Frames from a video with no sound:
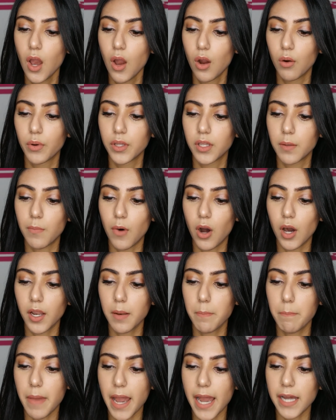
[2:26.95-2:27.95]
with a
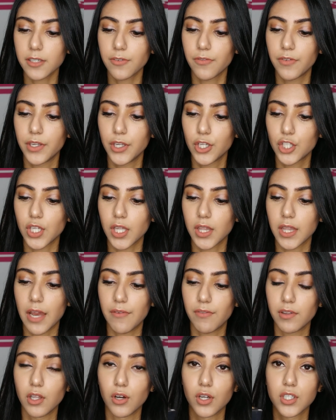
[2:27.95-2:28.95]
modern matte finish that never
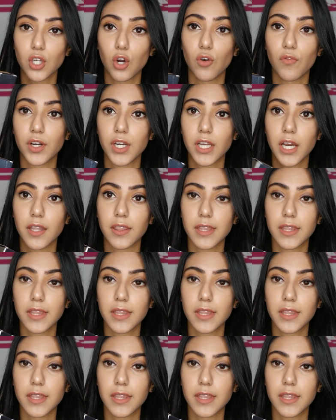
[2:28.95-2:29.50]
looks overdone.